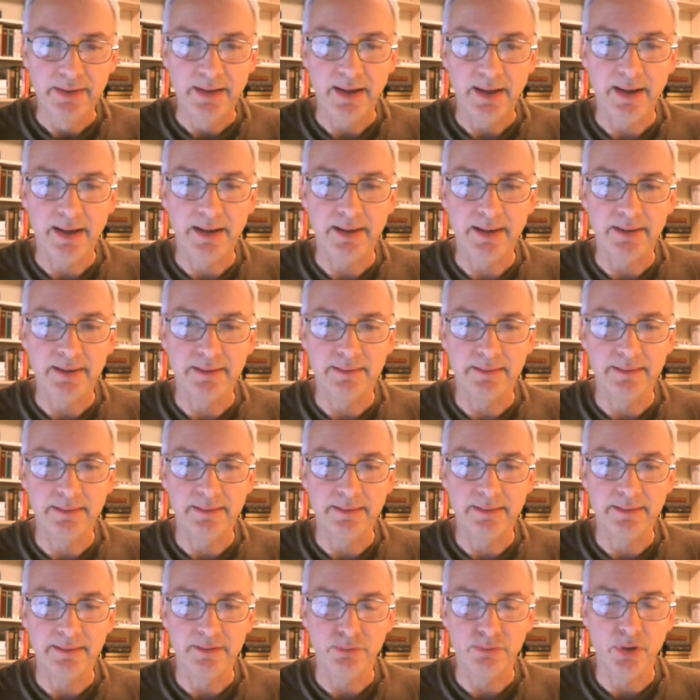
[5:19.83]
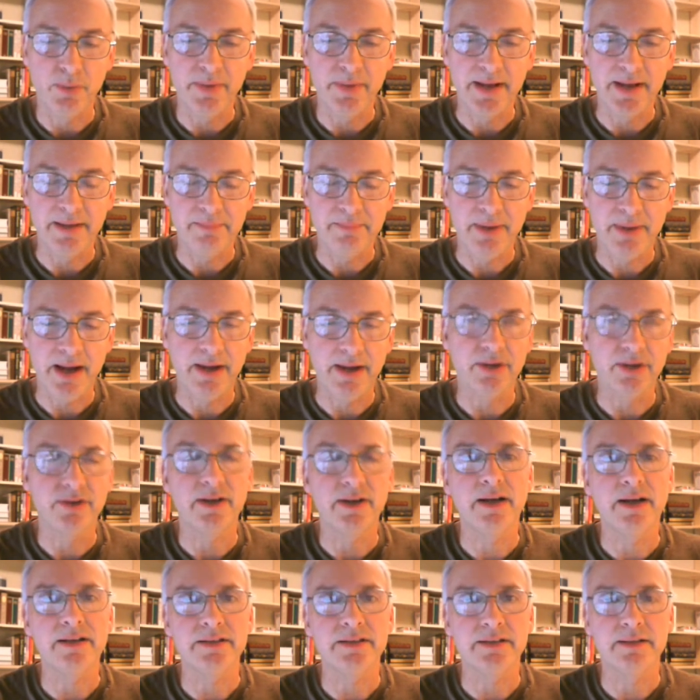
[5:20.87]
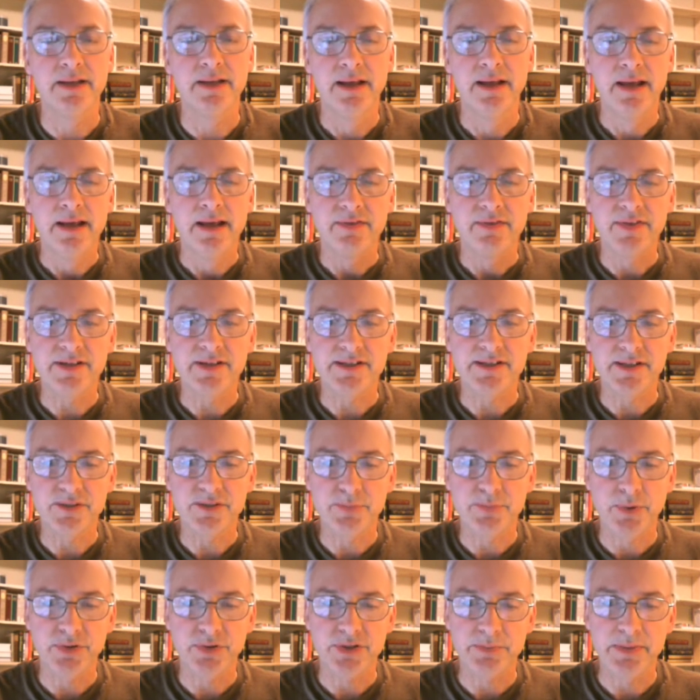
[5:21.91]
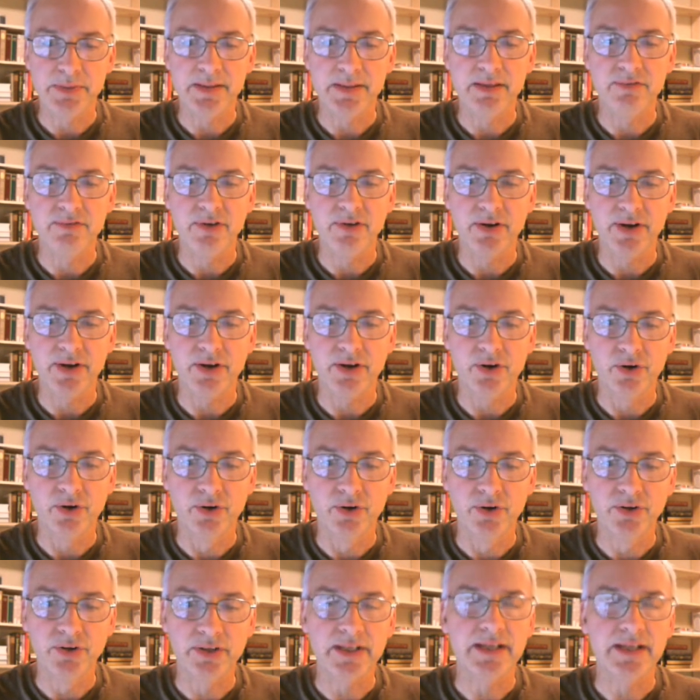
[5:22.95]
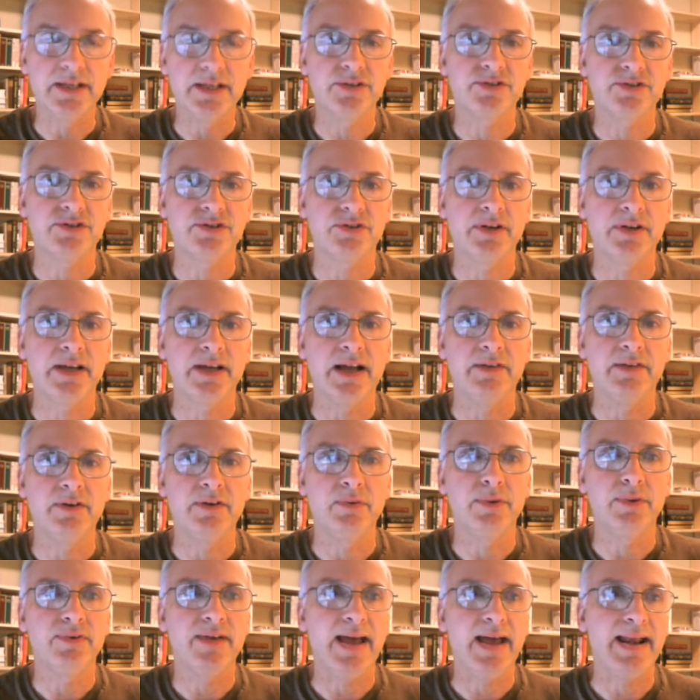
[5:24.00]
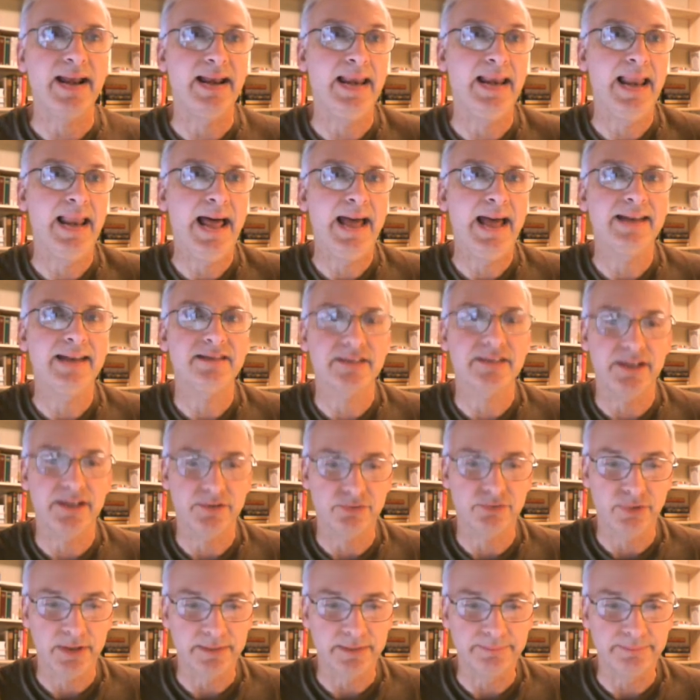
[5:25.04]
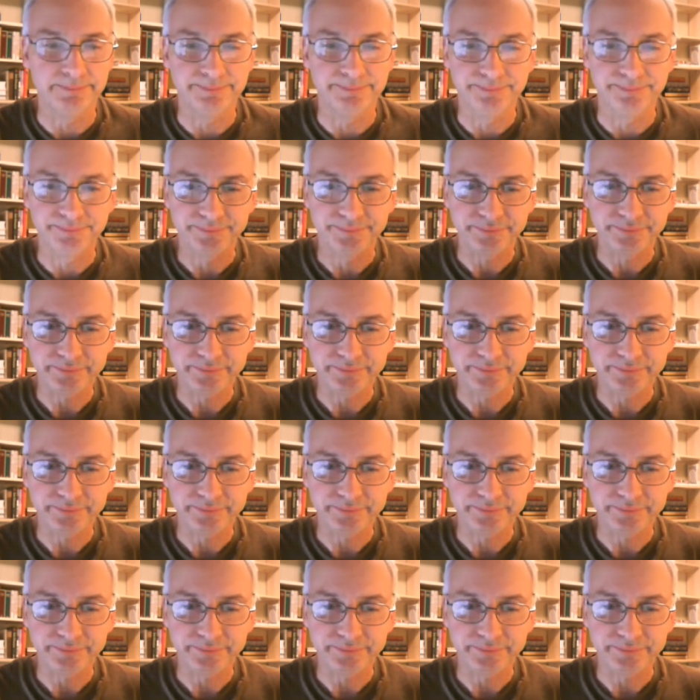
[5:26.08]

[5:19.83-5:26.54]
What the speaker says: The Roman Empire does, and this is supposed to be the very early history of it. We've got a lot of stuff written,